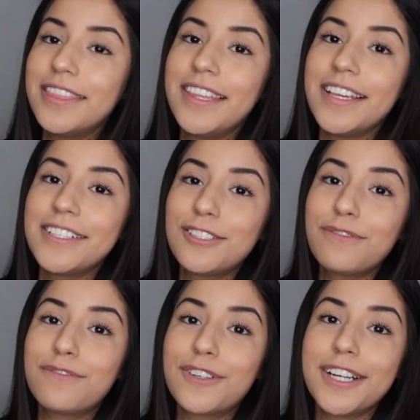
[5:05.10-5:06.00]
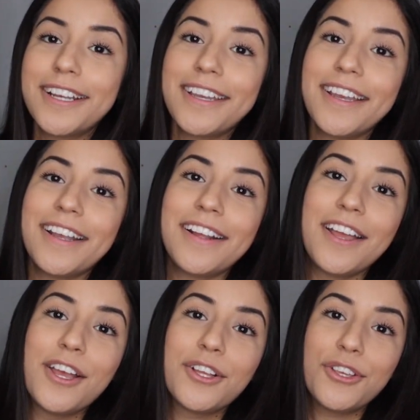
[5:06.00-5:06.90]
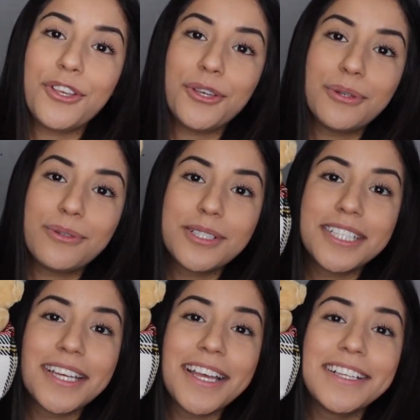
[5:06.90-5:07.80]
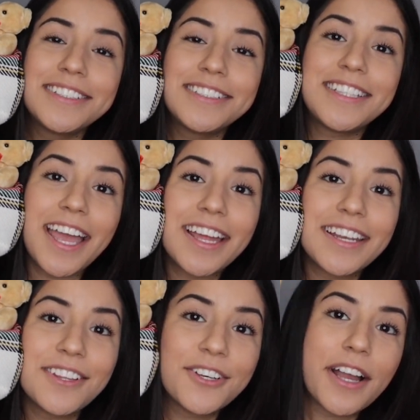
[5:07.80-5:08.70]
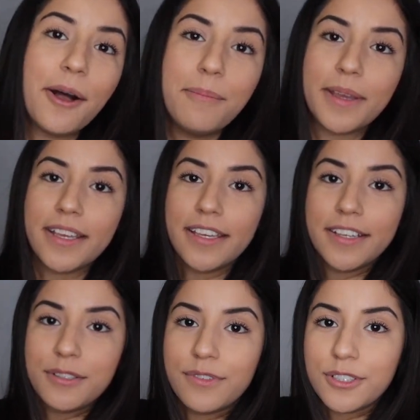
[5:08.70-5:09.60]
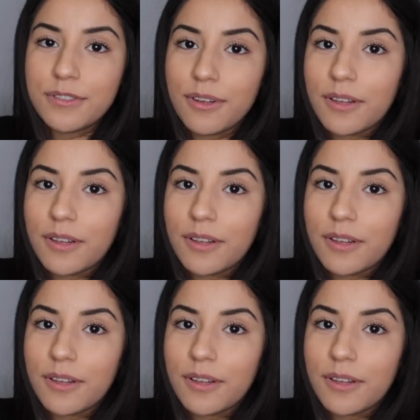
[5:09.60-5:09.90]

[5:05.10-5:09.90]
this freaking cute Santa. Look how big he is, first of